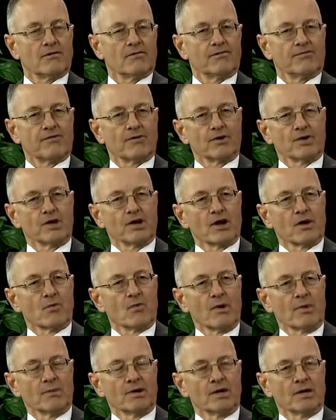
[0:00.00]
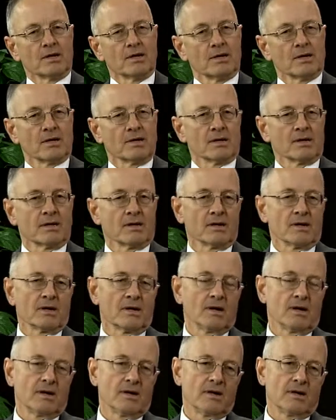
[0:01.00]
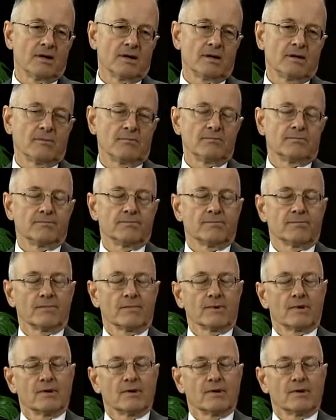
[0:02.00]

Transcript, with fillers: for young women um,